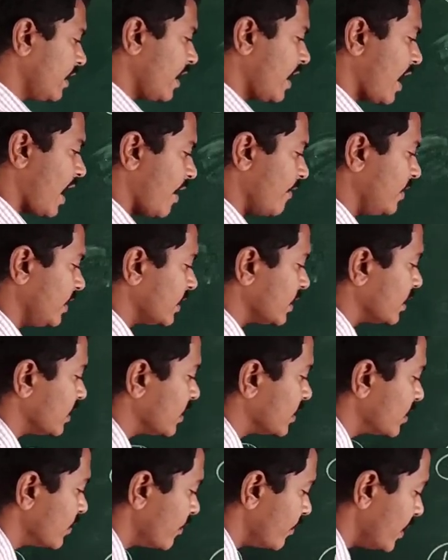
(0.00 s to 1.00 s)
having
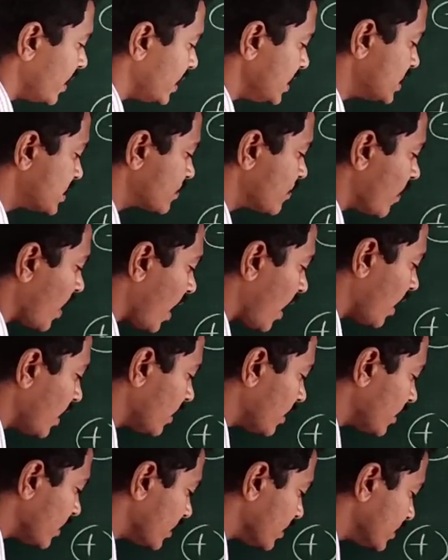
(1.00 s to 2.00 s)
a very
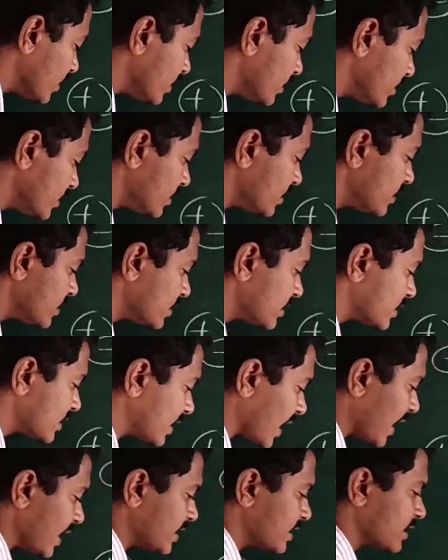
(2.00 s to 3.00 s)
small
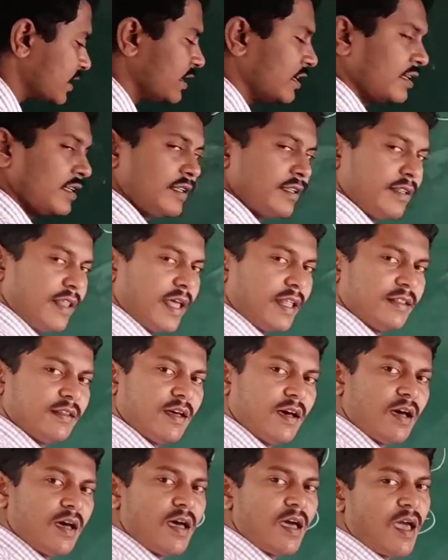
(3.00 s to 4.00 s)
size than
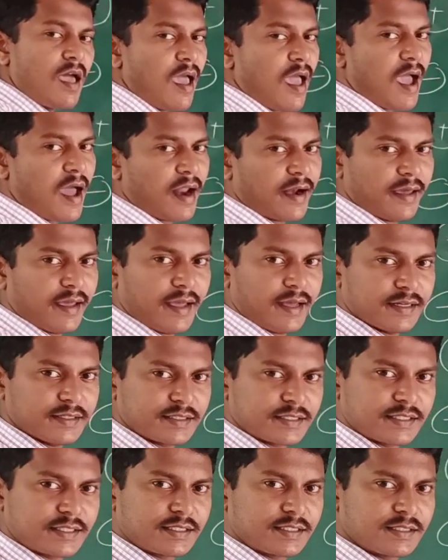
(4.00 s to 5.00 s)
the
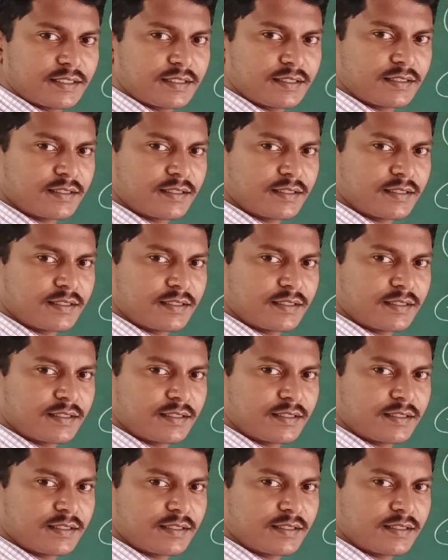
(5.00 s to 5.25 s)
anions.